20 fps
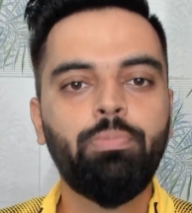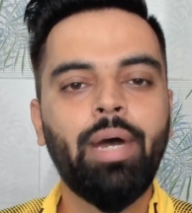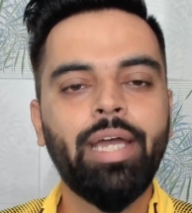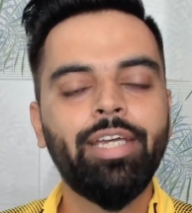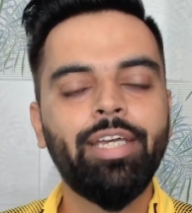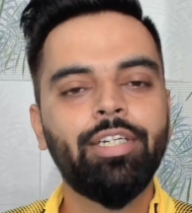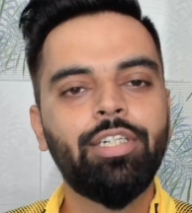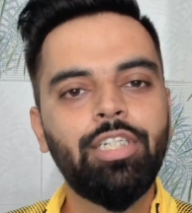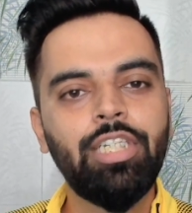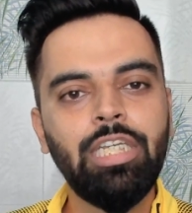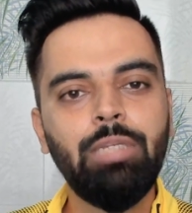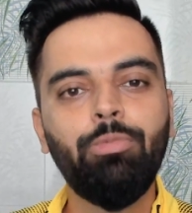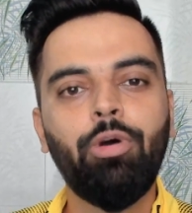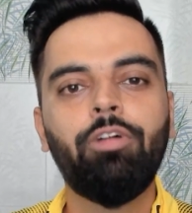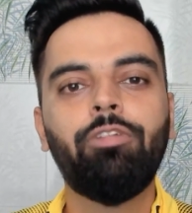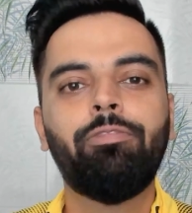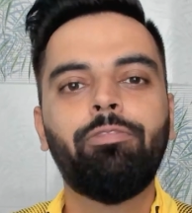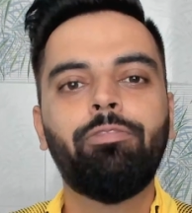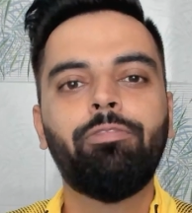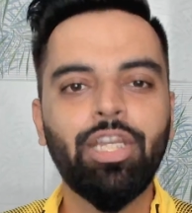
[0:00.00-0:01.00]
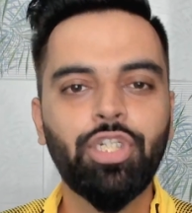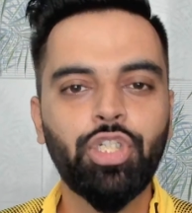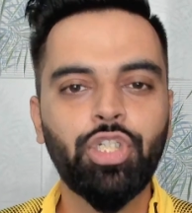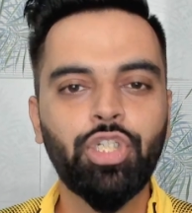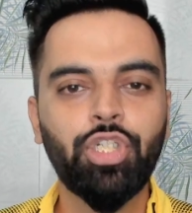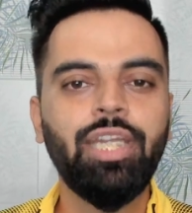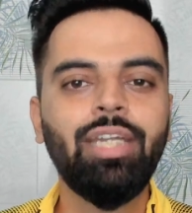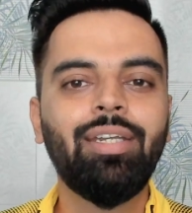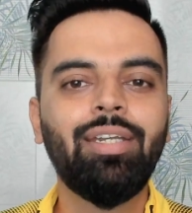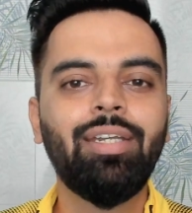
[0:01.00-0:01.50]
by a team of
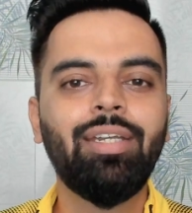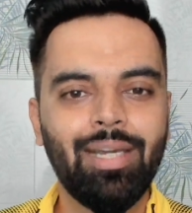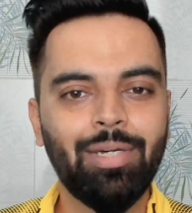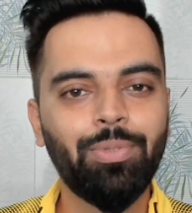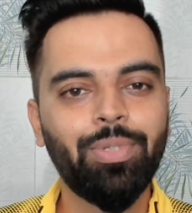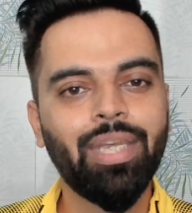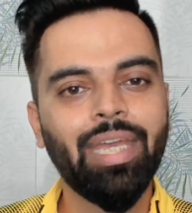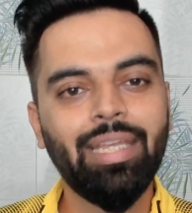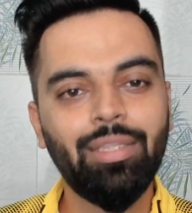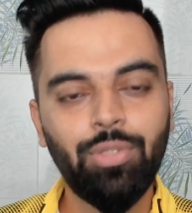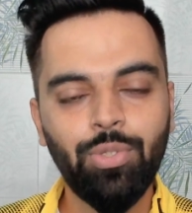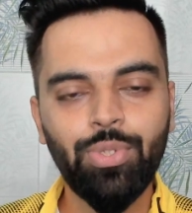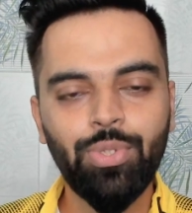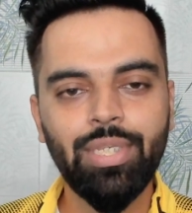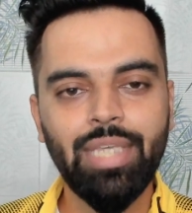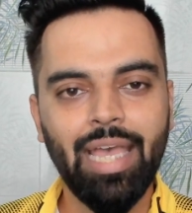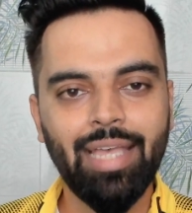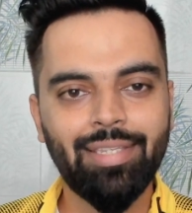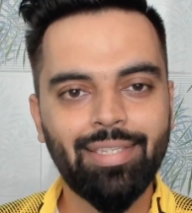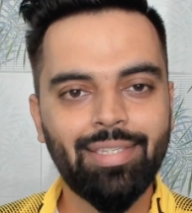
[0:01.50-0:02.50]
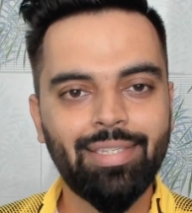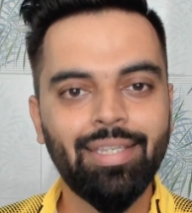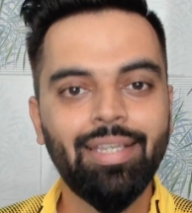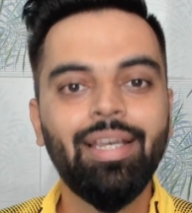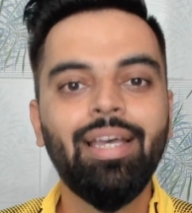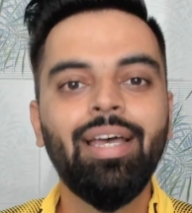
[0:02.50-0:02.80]
passionate cloud enthusiasts,